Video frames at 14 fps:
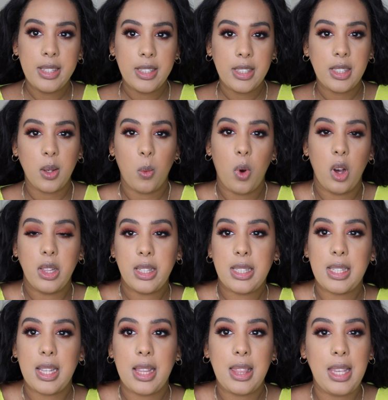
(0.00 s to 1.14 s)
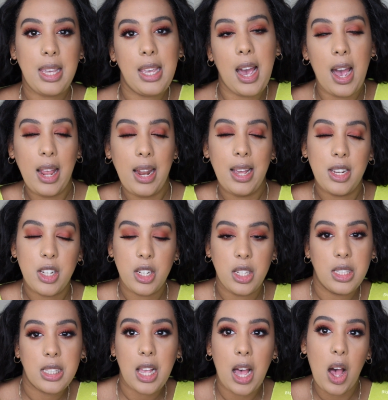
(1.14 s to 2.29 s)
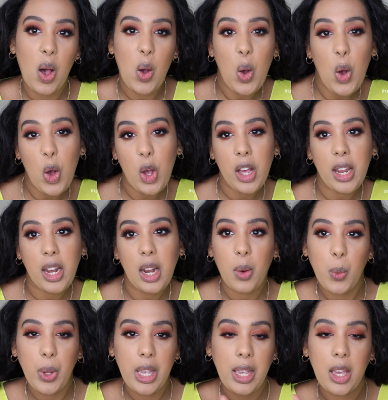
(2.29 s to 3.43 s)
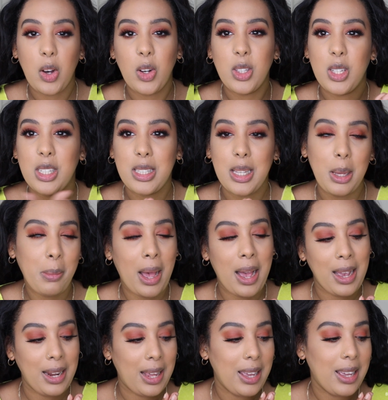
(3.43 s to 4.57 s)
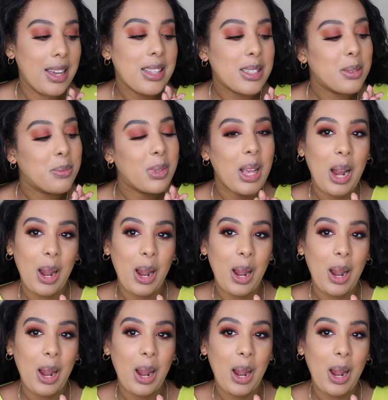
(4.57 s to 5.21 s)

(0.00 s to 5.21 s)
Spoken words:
So once the eyelashes are on, we can get onto some highlight and some